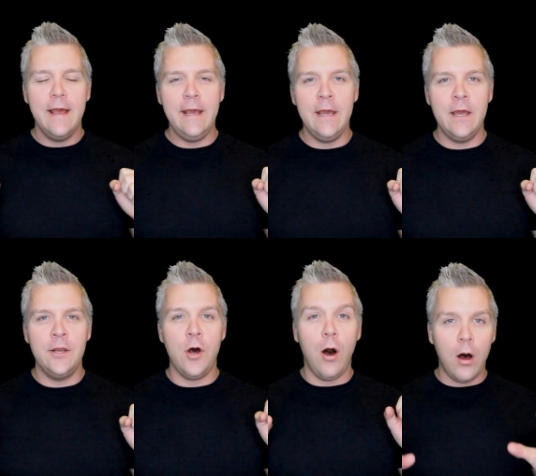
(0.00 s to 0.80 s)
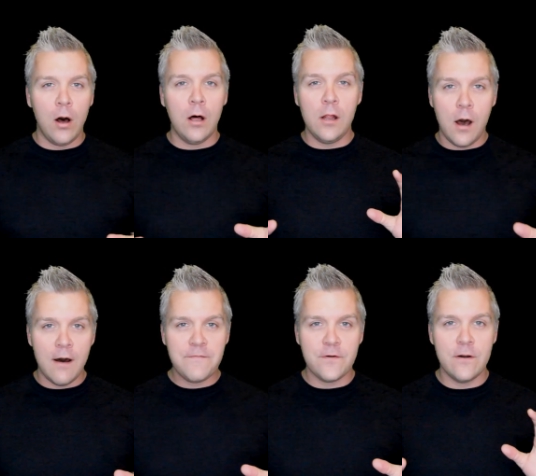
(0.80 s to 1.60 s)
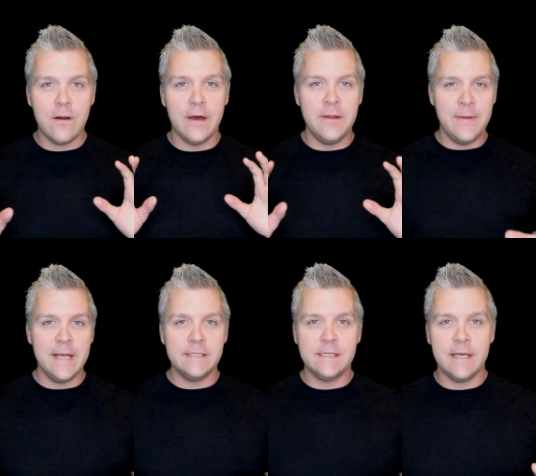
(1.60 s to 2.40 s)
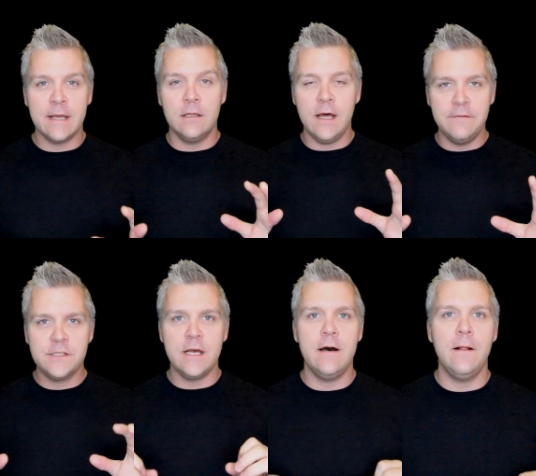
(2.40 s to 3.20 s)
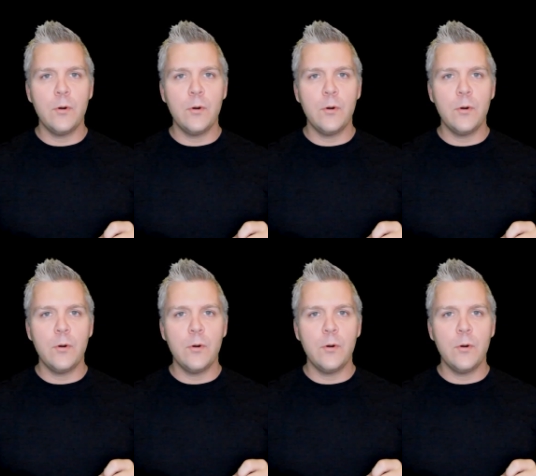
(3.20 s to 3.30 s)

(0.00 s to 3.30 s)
and all offer an amazing lifestyle.